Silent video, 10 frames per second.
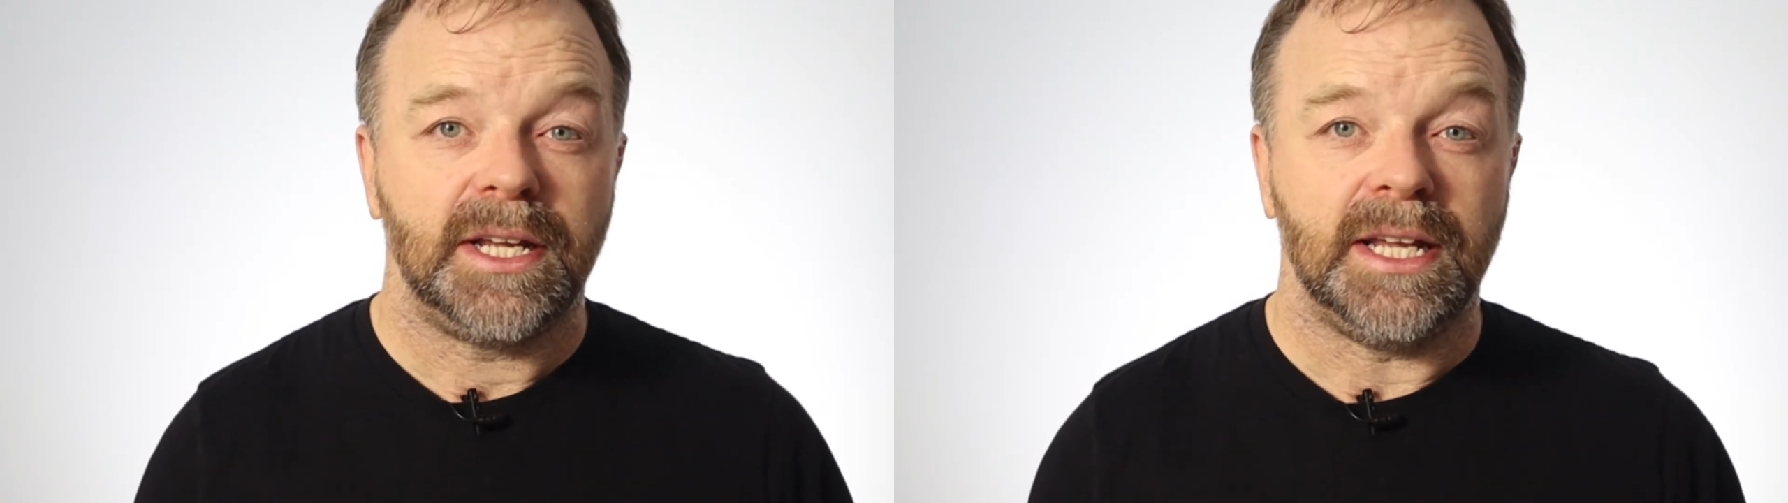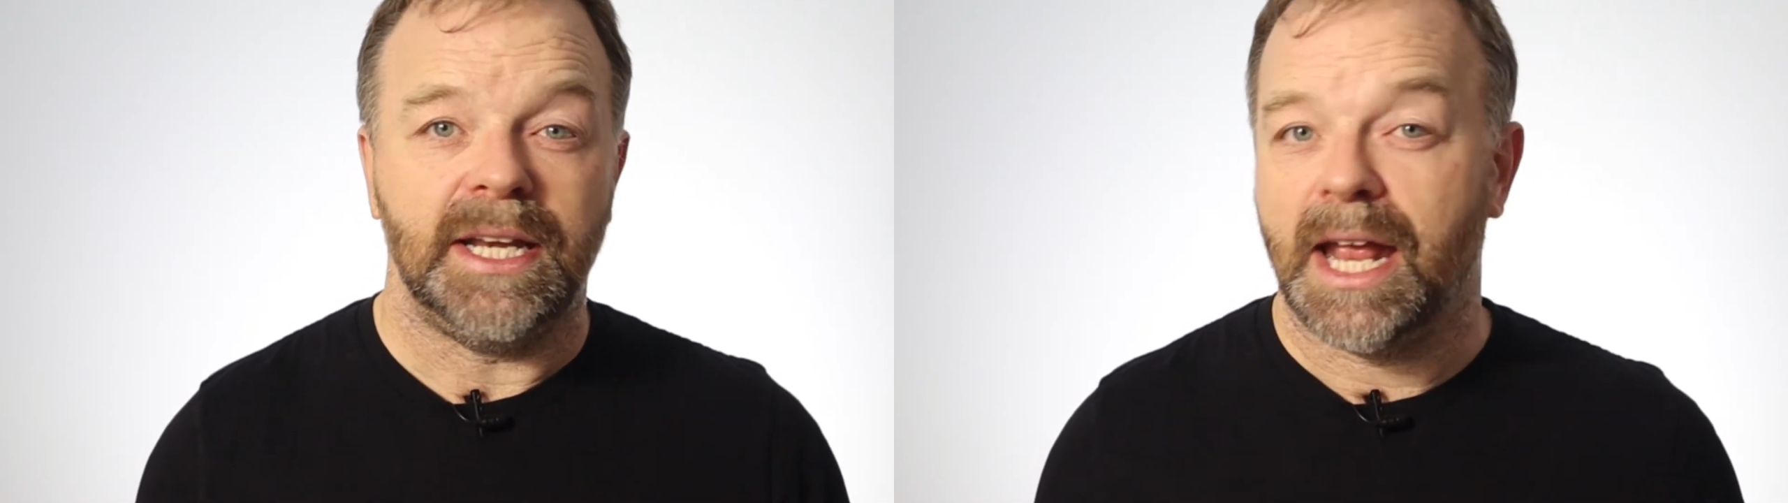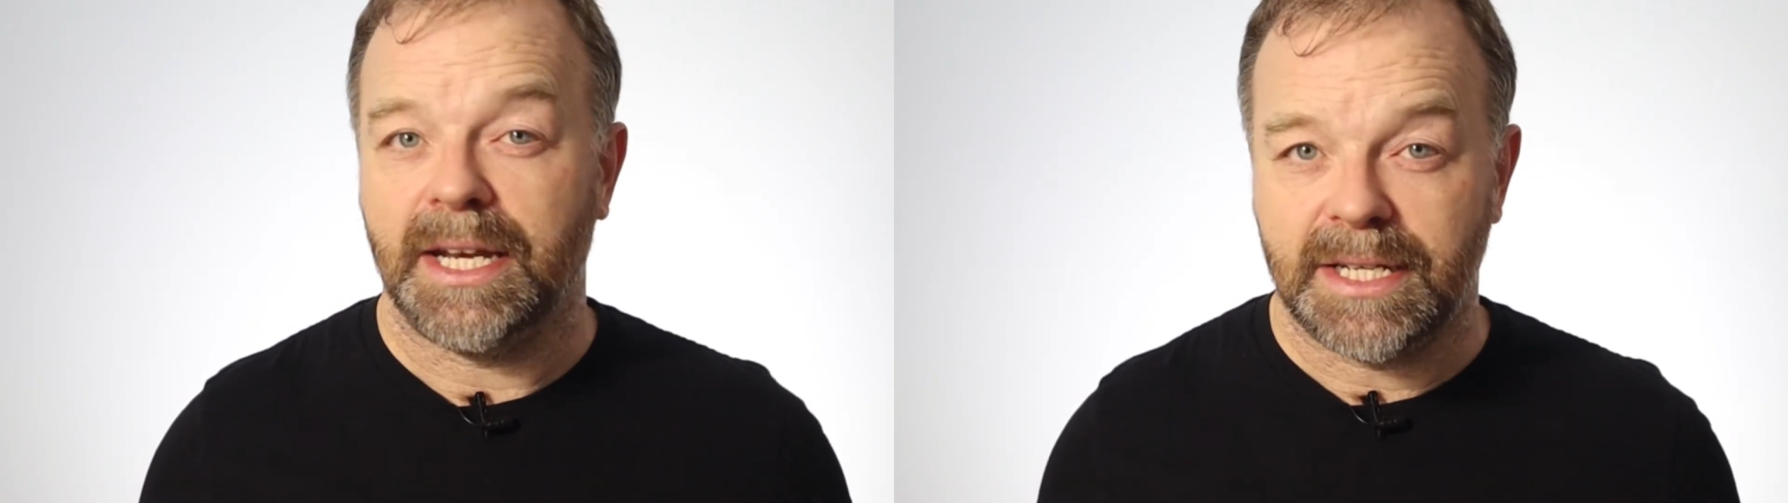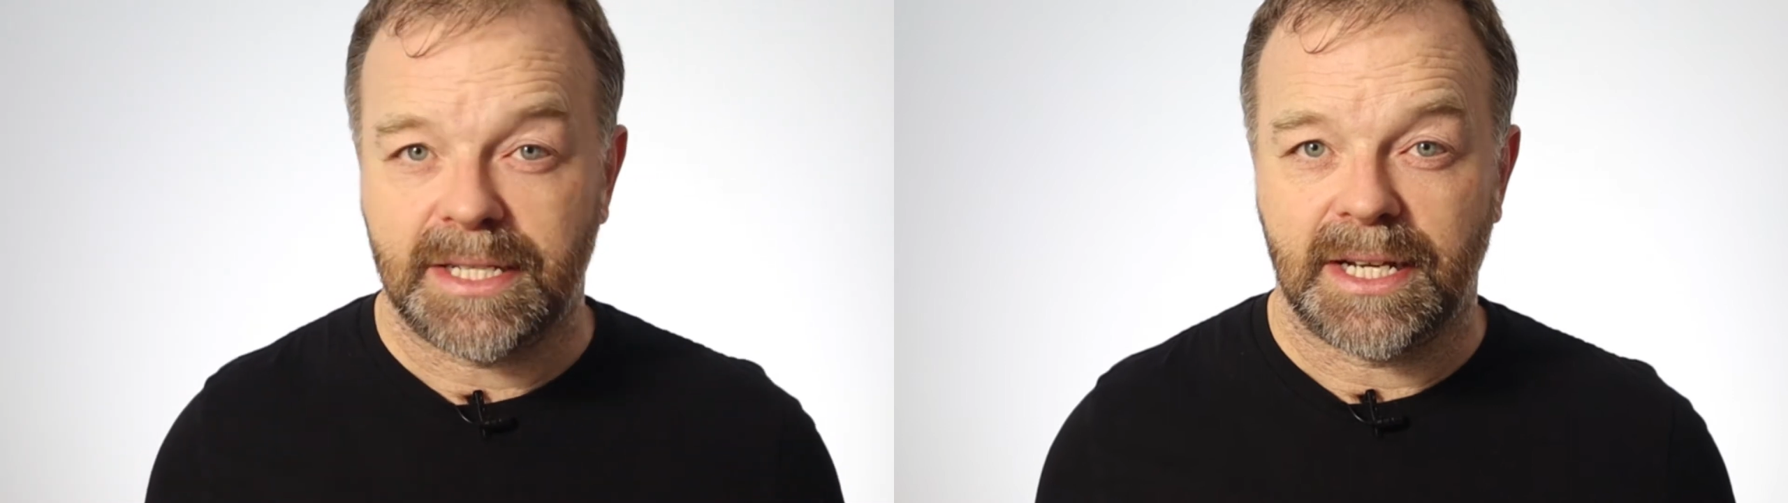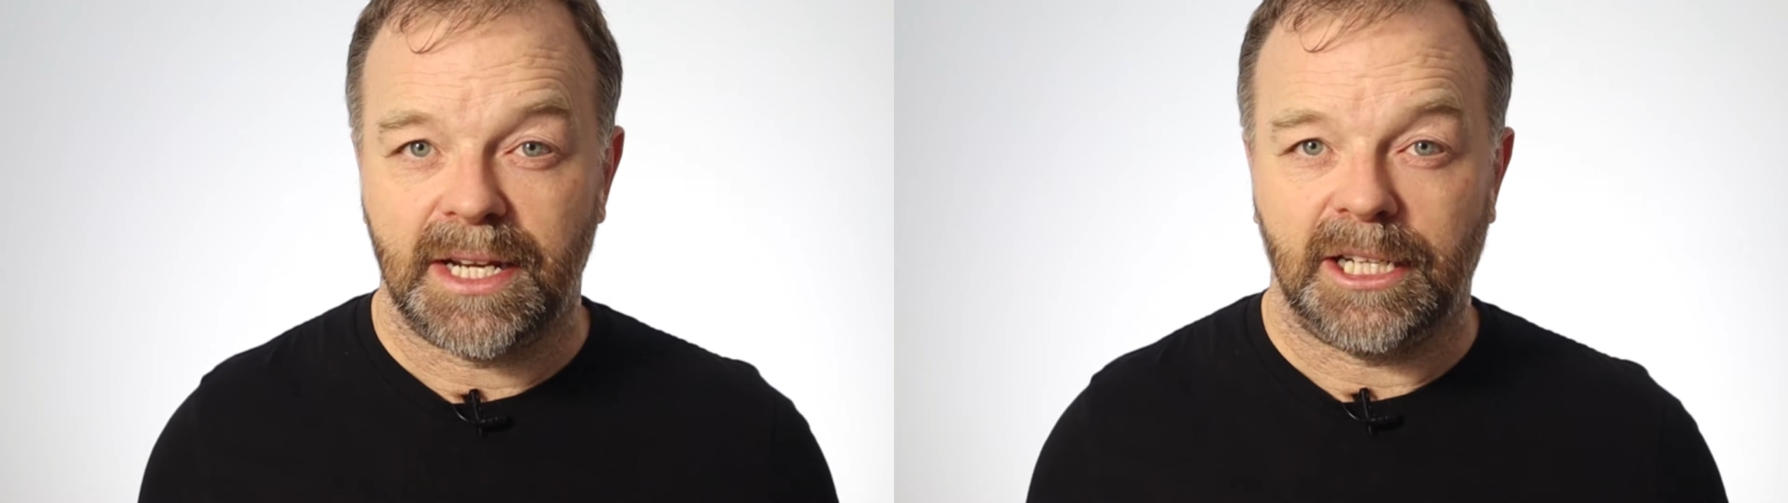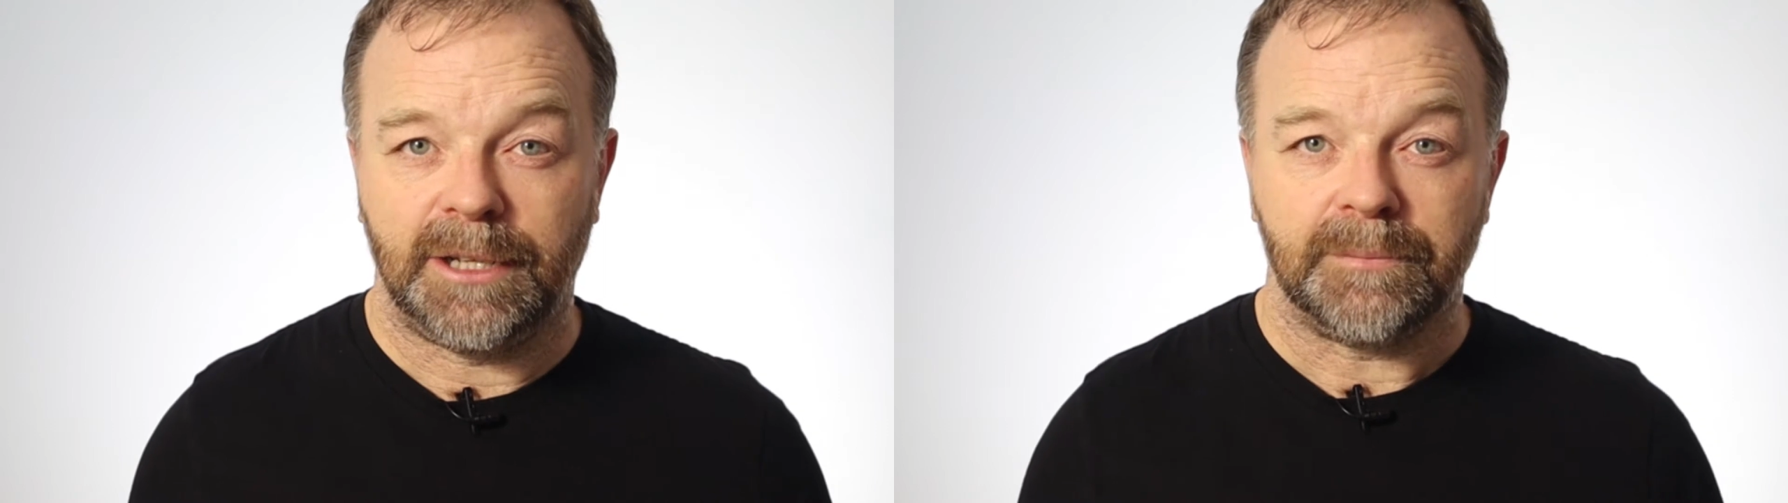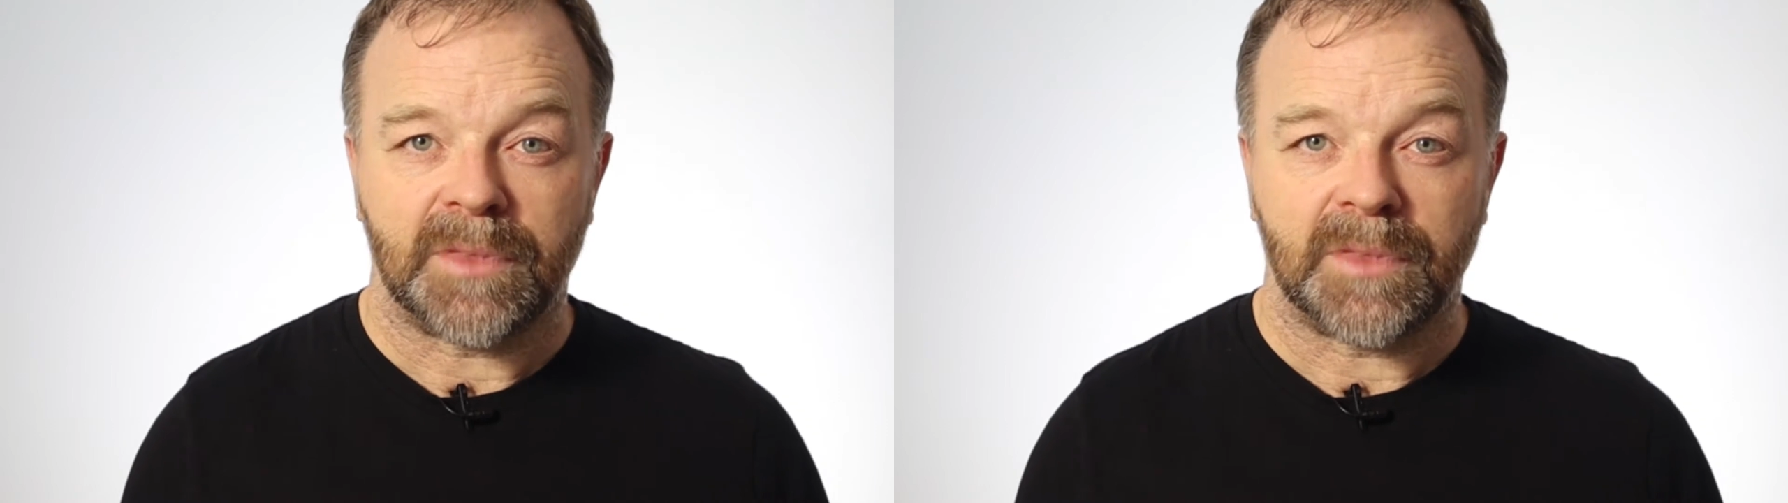in any scene.